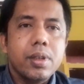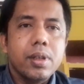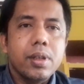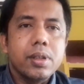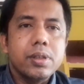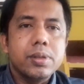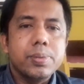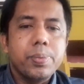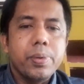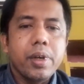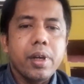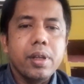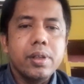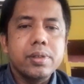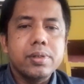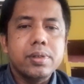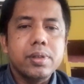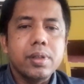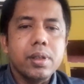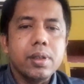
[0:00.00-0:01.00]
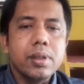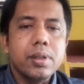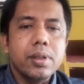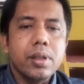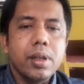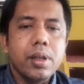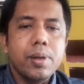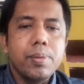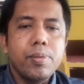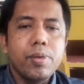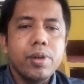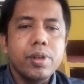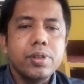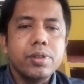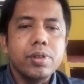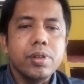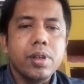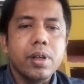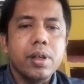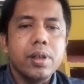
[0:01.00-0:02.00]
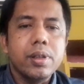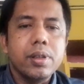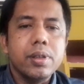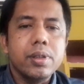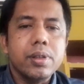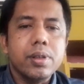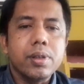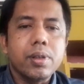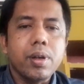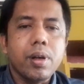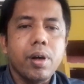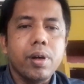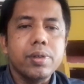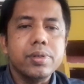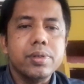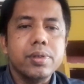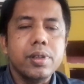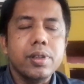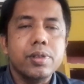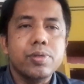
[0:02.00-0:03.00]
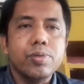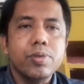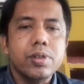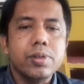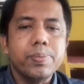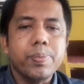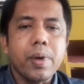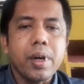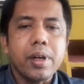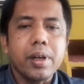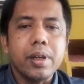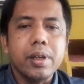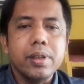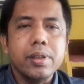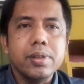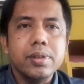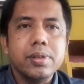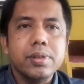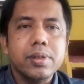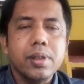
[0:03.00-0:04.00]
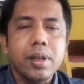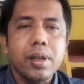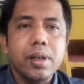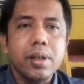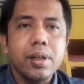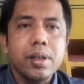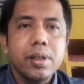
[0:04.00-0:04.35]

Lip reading: experiencing emotional closeness with parents, yeah,